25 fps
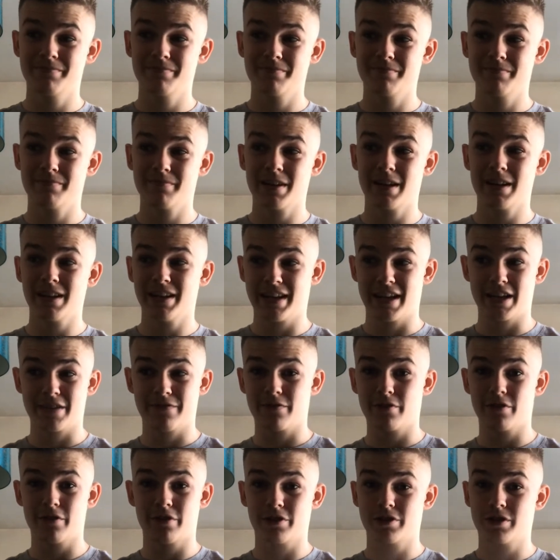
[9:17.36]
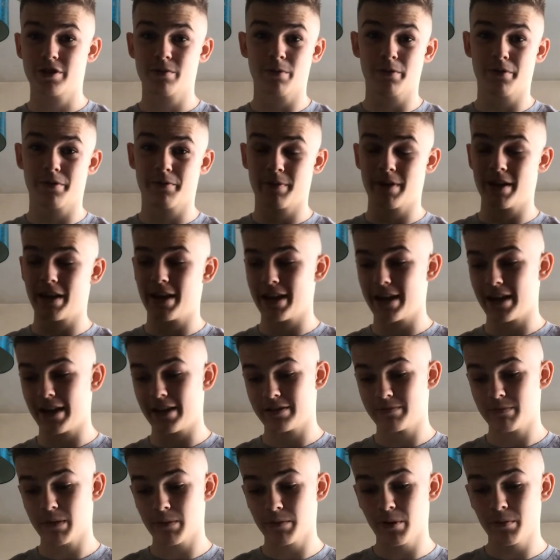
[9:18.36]
at least for another 2 or 3
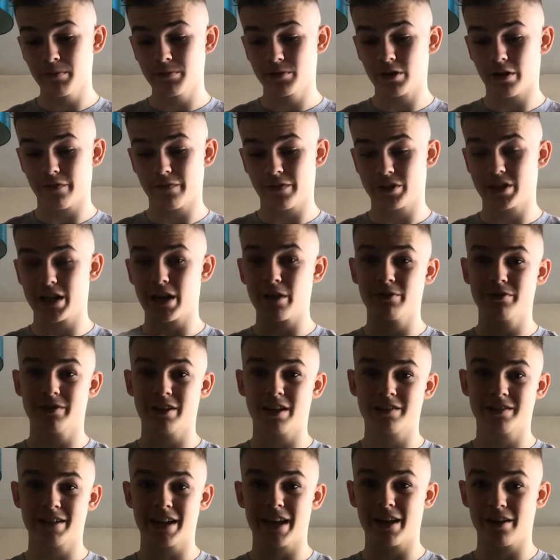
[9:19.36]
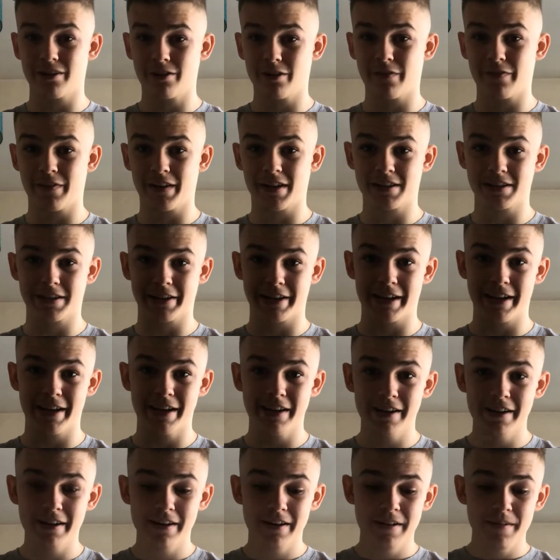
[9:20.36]
years. My mum's gone for Chelsea in 2nd, obviously.
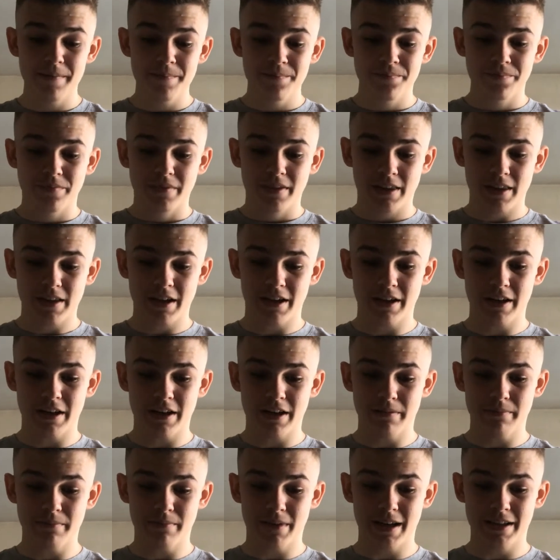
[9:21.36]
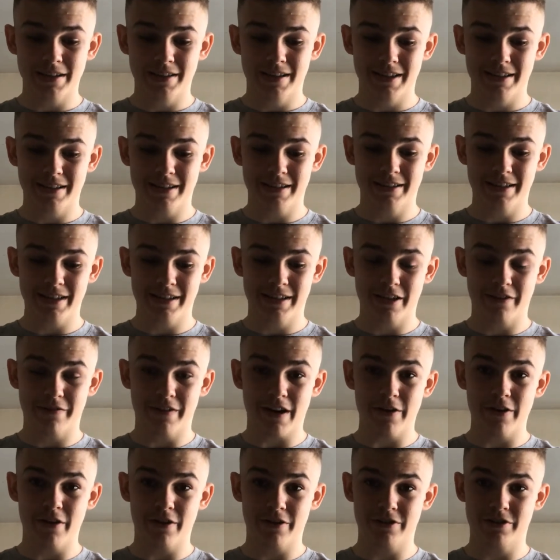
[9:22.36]
Manchester City,
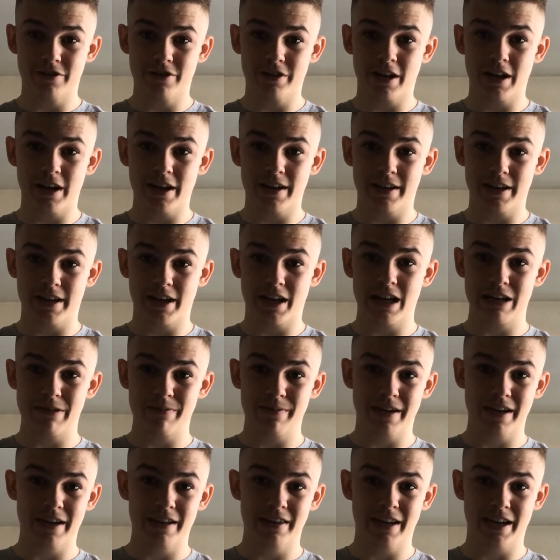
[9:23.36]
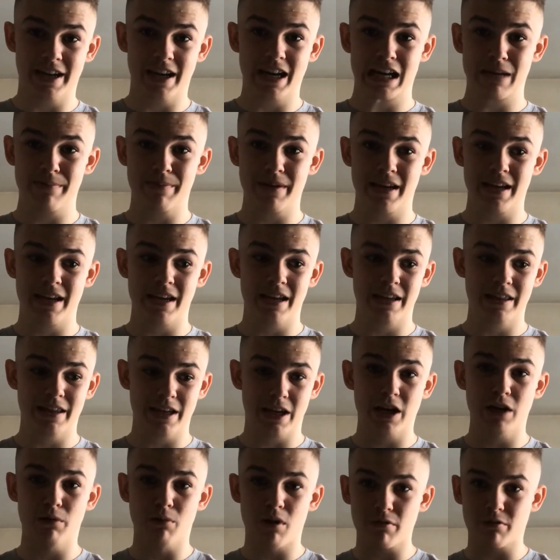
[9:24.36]
very good side. They're
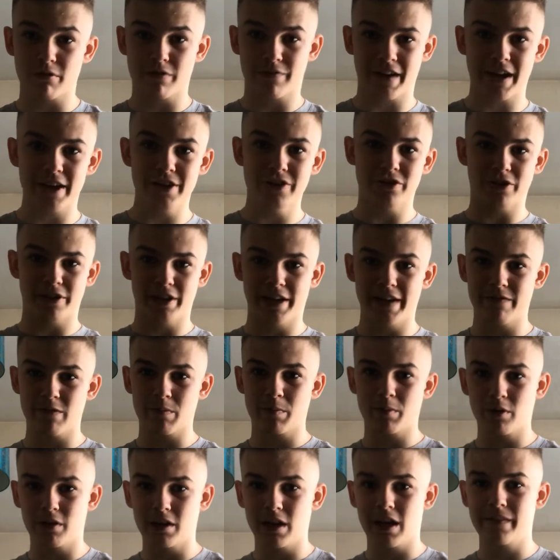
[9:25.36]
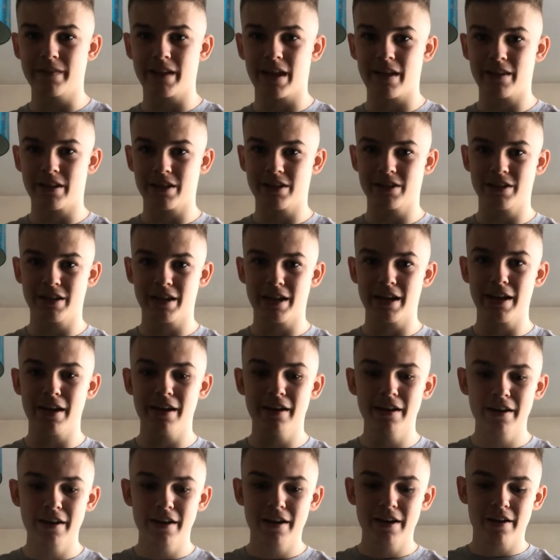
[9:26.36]
gonna want revenge on Liverpool, aren't they, this year,
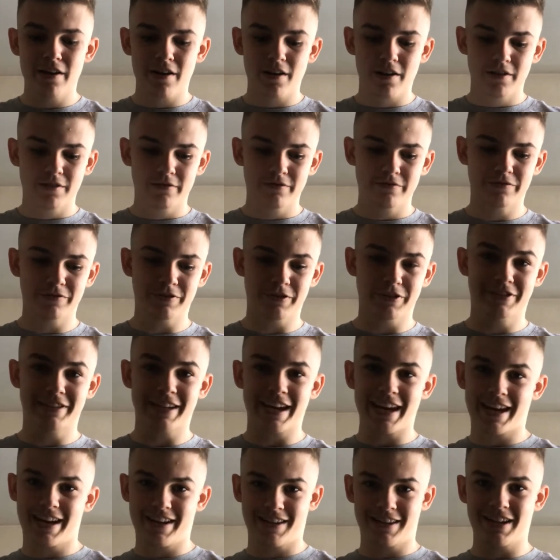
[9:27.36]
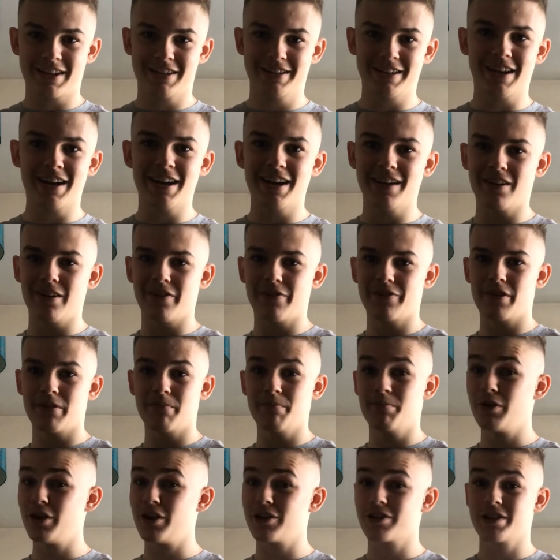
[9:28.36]
for taking their title off them.
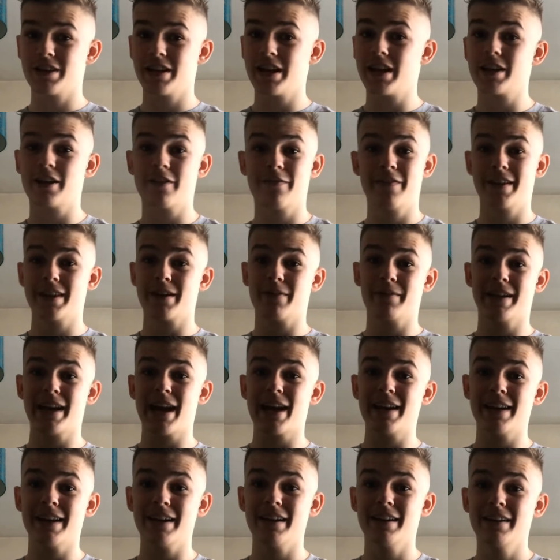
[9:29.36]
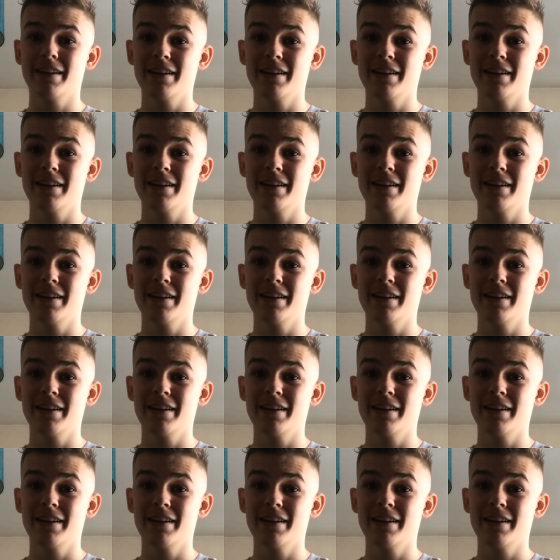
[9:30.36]
Personally, I don't think they'll get it.